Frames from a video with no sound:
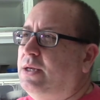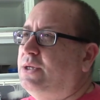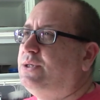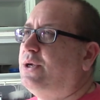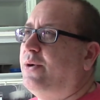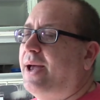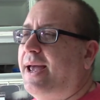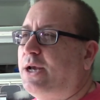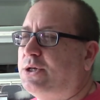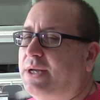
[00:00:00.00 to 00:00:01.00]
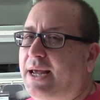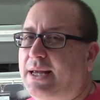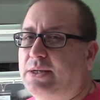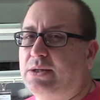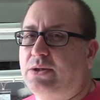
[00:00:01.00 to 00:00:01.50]
So I actually
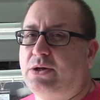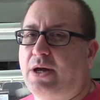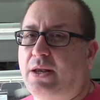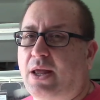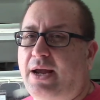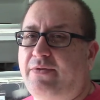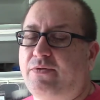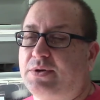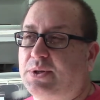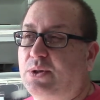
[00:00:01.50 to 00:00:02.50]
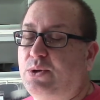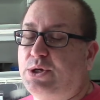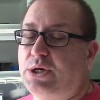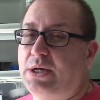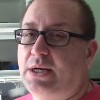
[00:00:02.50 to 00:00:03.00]
had to look online for a
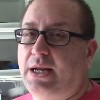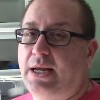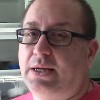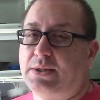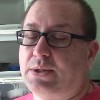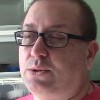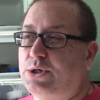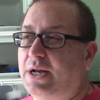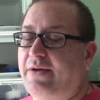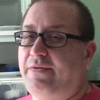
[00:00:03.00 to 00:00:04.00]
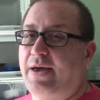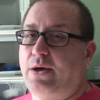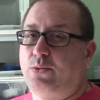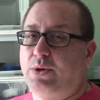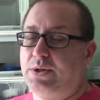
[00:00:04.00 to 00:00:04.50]
solution, and the solution I
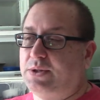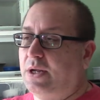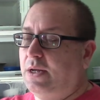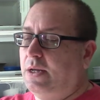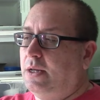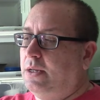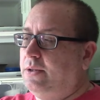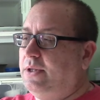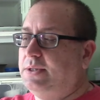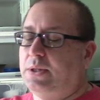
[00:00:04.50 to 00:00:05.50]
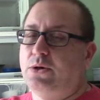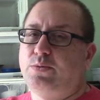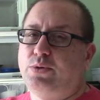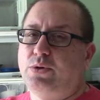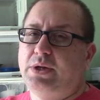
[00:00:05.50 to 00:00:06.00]
found was these little
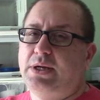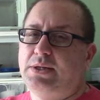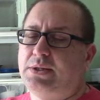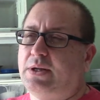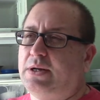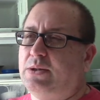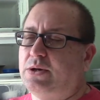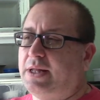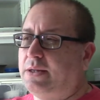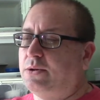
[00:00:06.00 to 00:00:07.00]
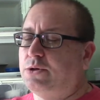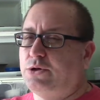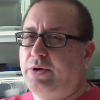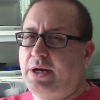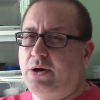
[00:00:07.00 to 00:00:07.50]
pulleys. They look like little
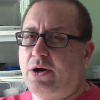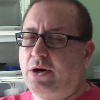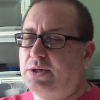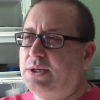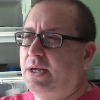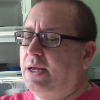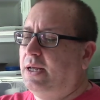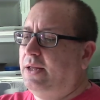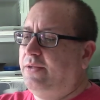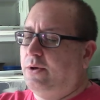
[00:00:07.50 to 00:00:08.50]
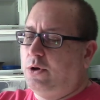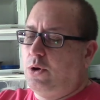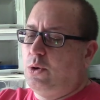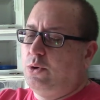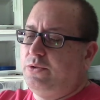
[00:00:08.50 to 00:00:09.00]
train cars. They'll
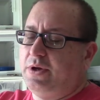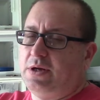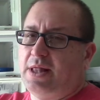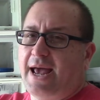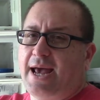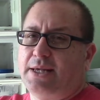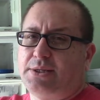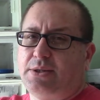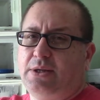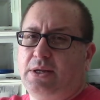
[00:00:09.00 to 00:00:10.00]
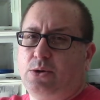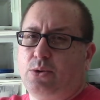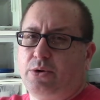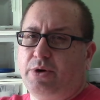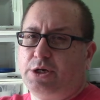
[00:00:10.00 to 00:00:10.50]
hold the glass, the
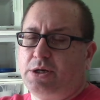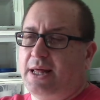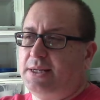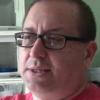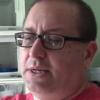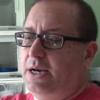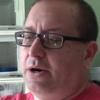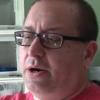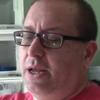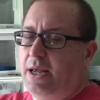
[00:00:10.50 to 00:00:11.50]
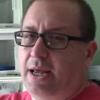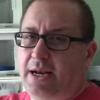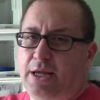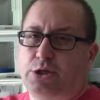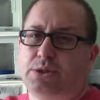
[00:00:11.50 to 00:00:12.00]
1/4-inch glass in there, and
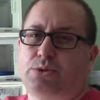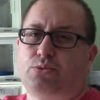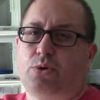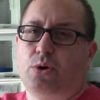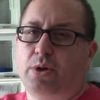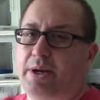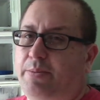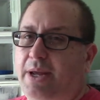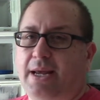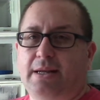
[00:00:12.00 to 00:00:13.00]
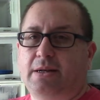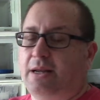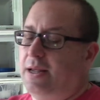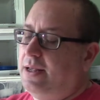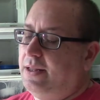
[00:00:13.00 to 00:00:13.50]
they just roll. And man,
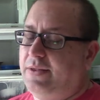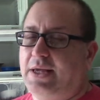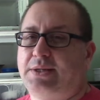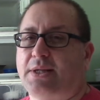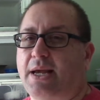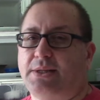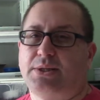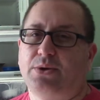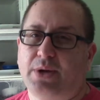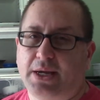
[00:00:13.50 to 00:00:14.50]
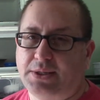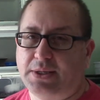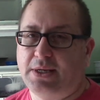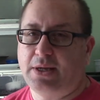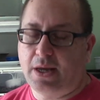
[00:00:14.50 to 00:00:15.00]
they slide so nicely.